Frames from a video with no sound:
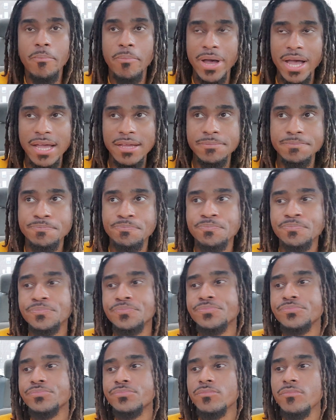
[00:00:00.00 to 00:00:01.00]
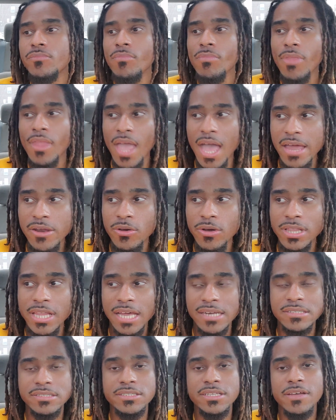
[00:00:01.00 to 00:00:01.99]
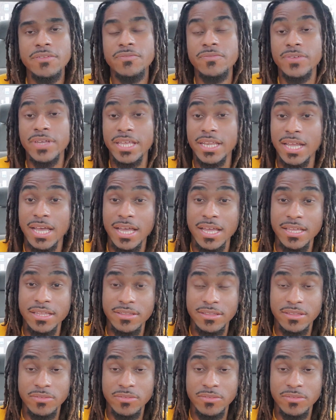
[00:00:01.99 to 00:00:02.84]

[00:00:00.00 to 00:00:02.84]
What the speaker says: but I know a lot of stuff, and I